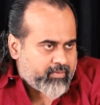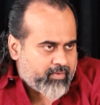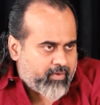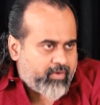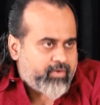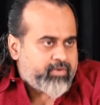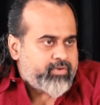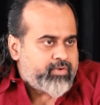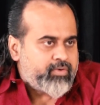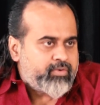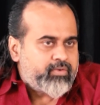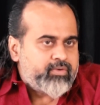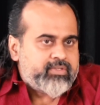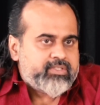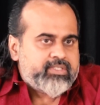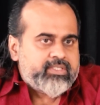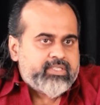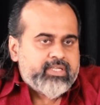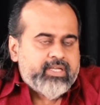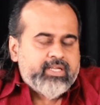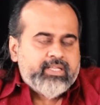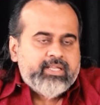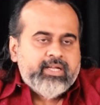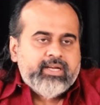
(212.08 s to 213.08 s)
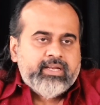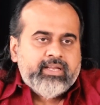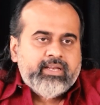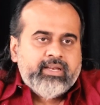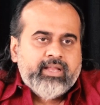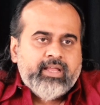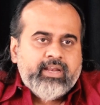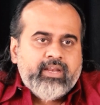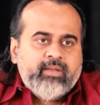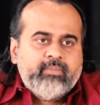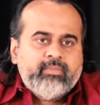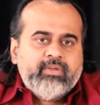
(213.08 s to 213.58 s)
Or you could say that an
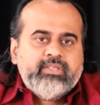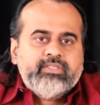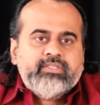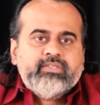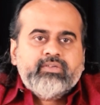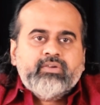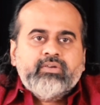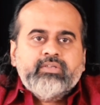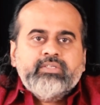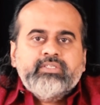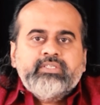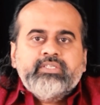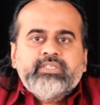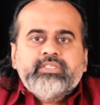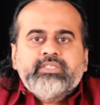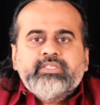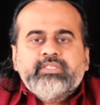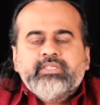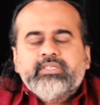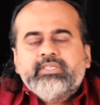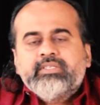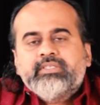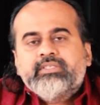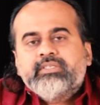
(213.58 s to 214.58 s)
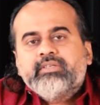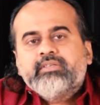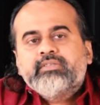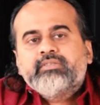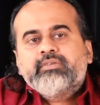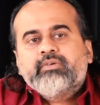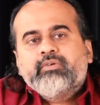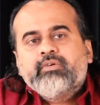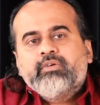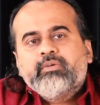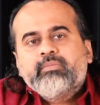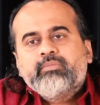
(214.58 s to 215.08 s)
animal's consciousness is
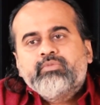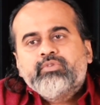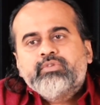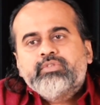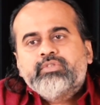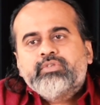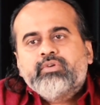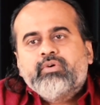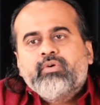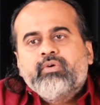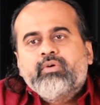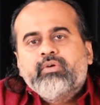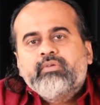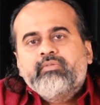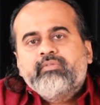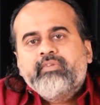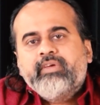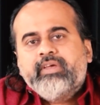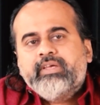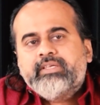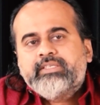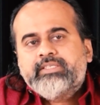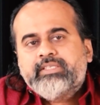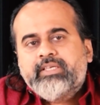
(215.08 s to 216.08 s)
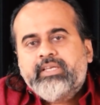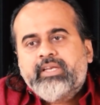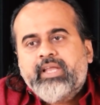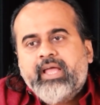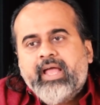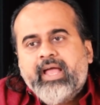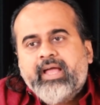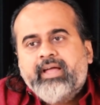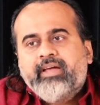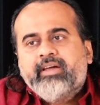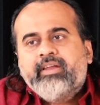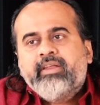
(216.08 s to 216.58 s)
almost always in
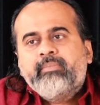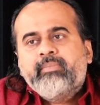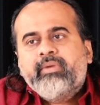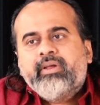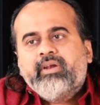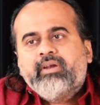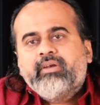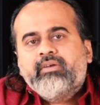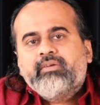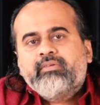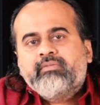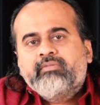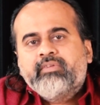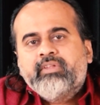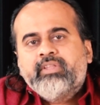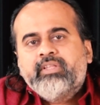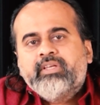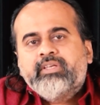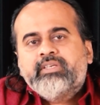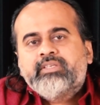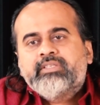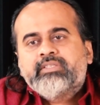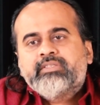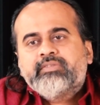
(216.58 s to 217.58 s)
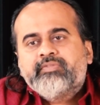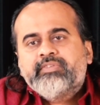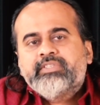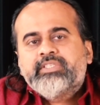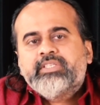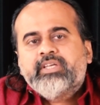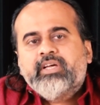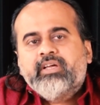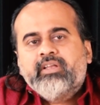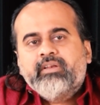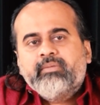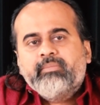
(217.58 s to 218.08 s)
agreement with its
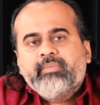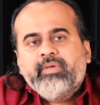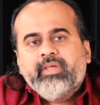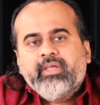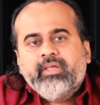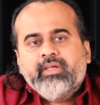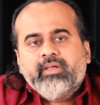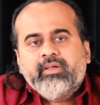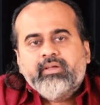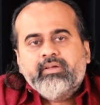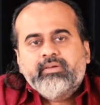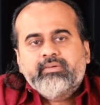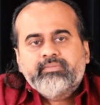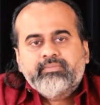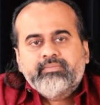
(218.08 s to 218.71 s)
physical being.